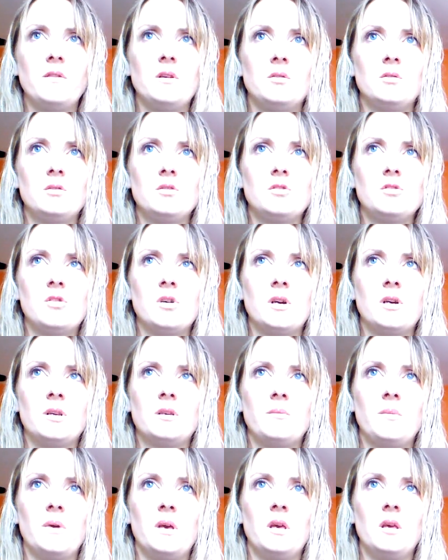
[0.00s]
not
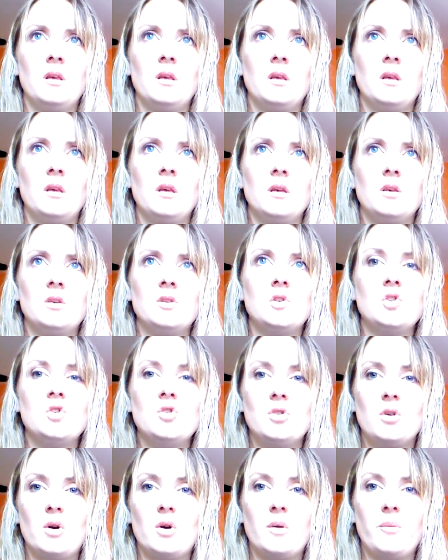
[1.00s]
striked me,
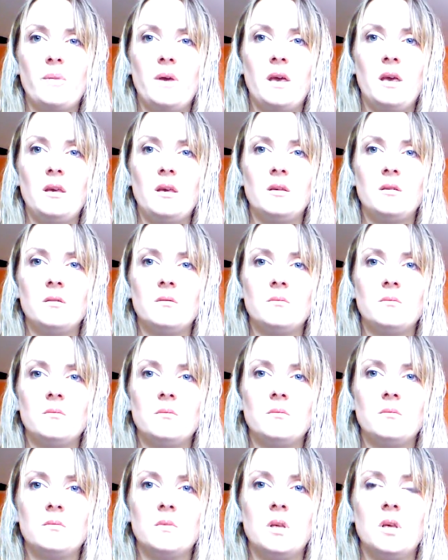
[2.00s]
struck me.
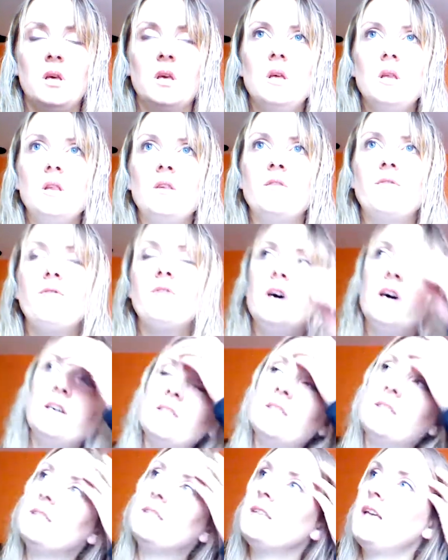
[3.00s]
The
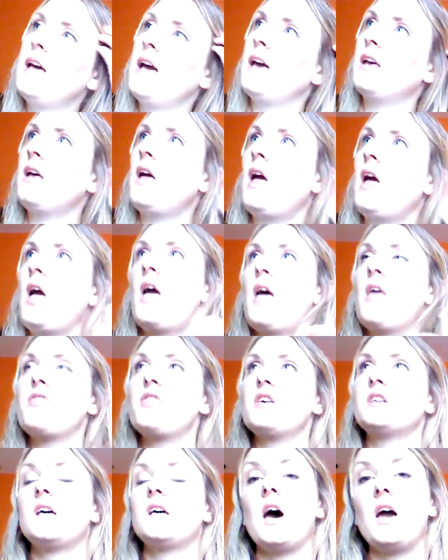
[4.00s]
first thing
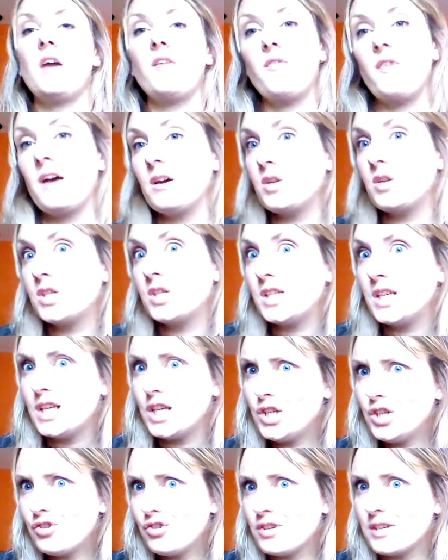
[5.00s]
that I found
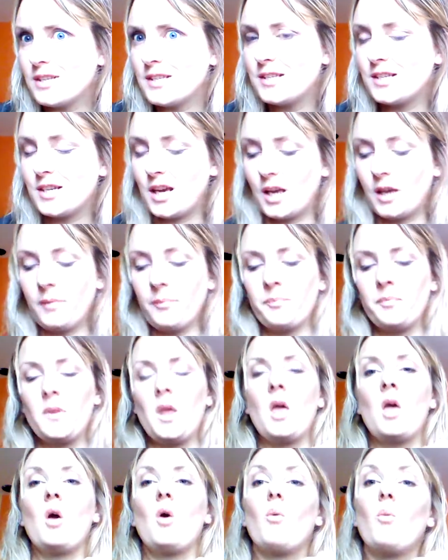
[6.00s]
interesting
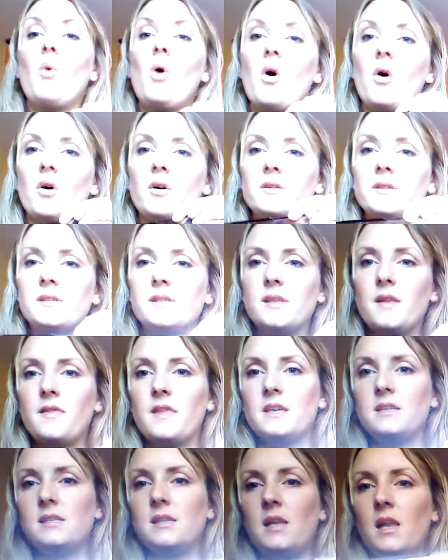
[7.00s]
was
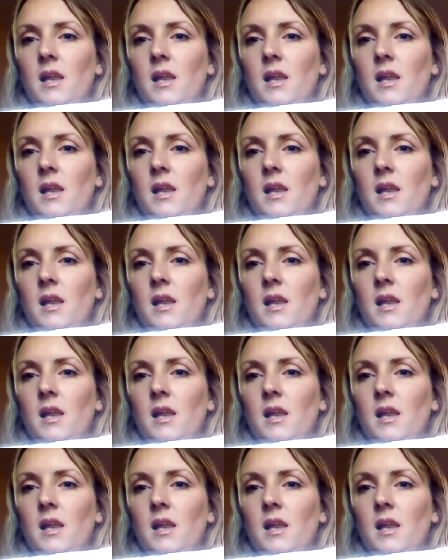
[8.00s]
this